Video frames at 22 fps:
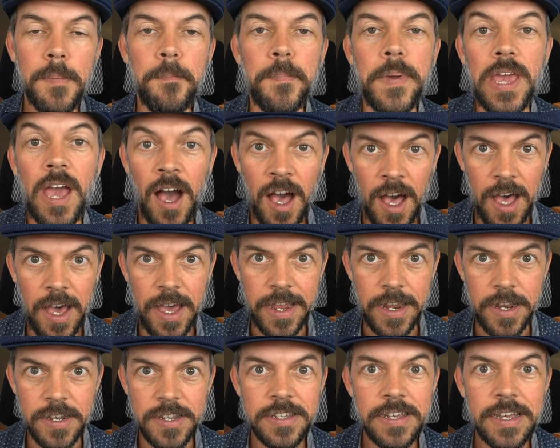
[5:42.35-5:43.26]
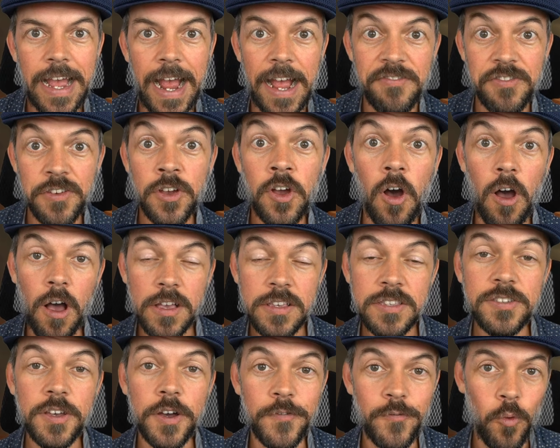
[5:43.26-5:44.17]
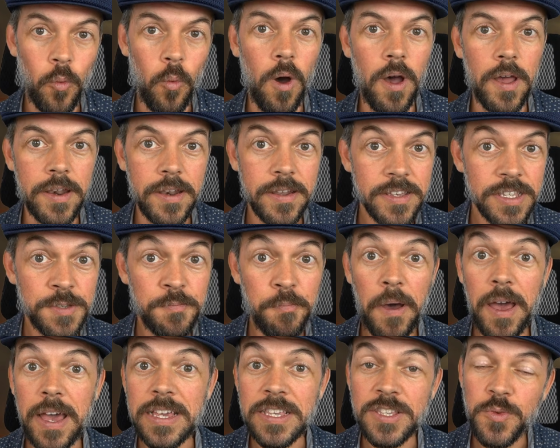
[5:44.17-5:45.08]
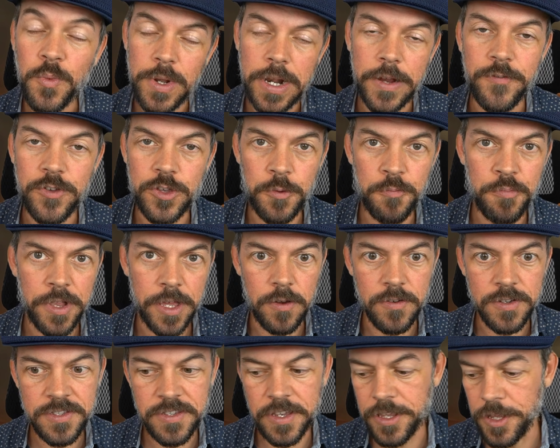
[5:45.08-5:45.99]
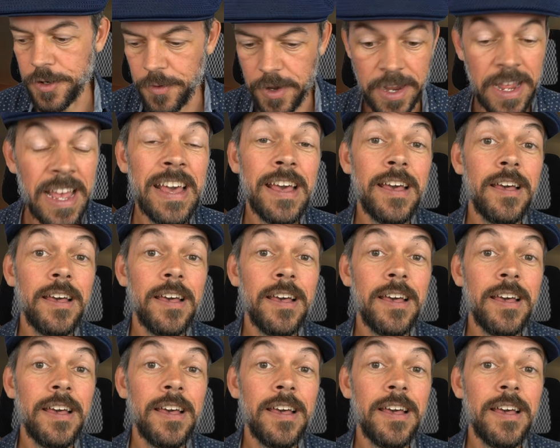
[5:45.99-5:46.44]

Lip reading: behind at the cost of 1 spice whenever you play your Signet ring.